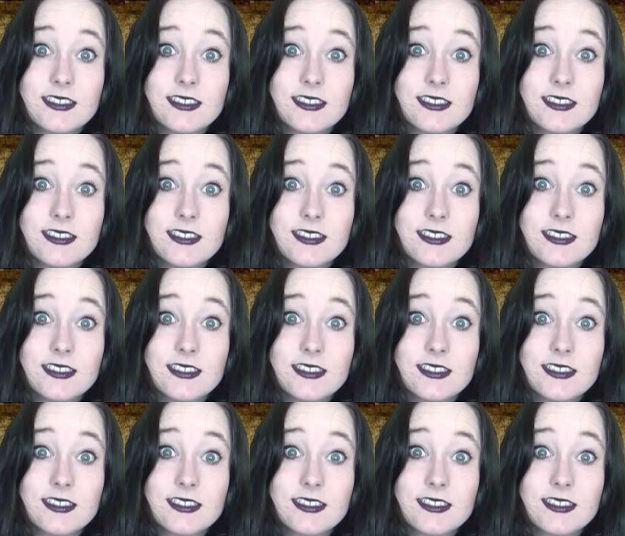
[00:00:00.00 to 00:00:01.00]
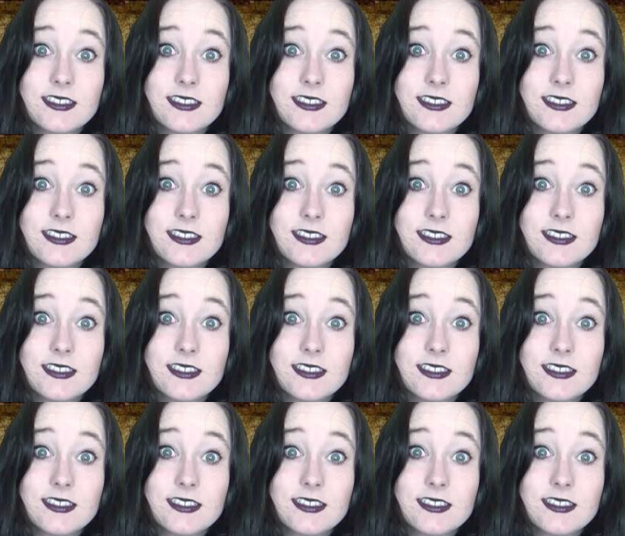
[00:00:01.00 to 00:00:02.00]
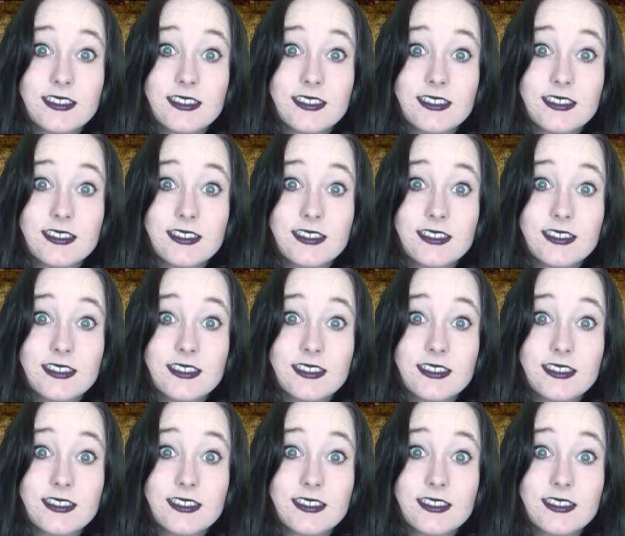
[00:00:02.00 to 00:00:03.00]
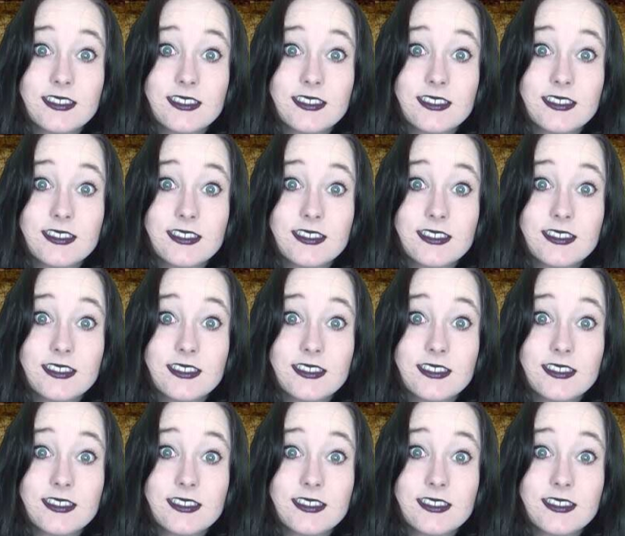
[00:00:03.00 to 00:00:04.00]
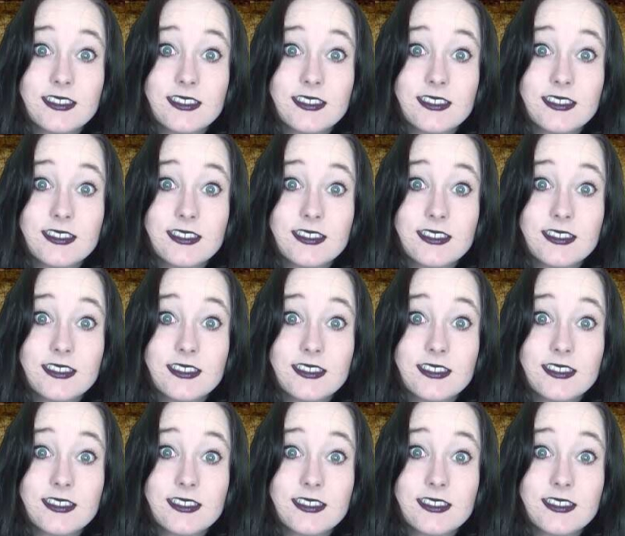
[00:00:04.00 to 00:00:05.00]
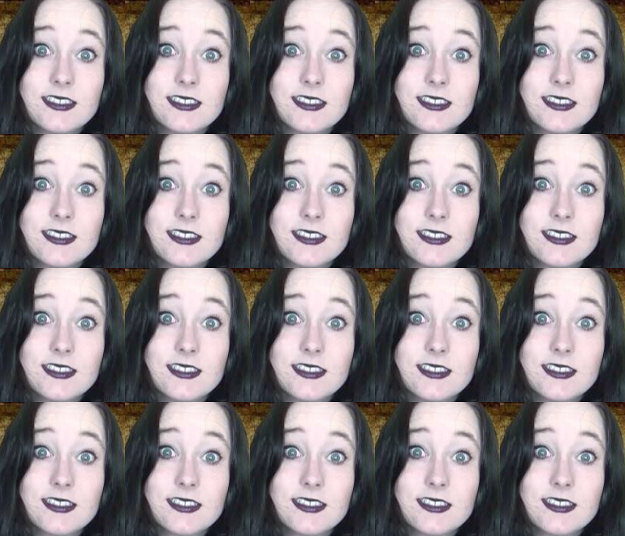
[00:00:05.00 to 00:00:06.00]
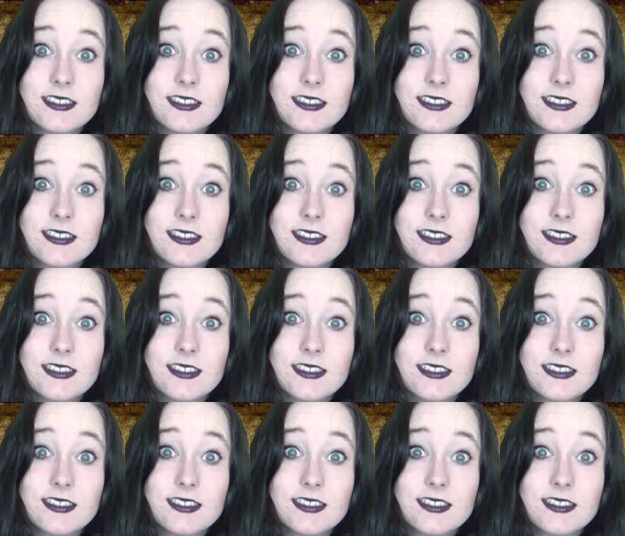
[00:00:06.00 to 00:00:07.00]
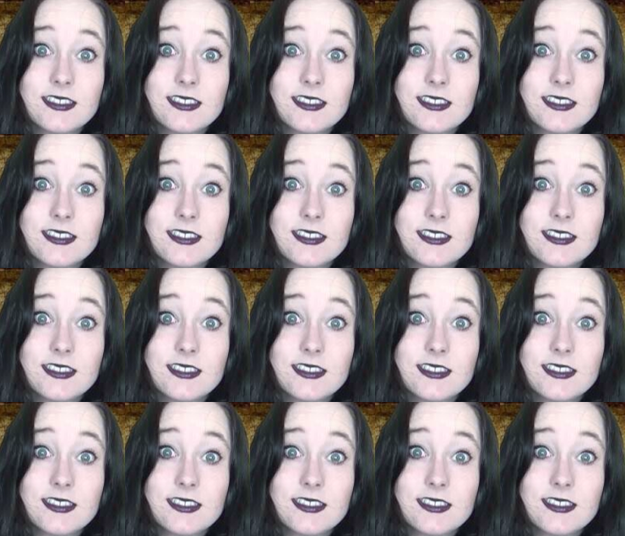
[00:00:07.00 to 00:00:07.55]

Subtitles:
The face doesn't move, so there is nothing to read.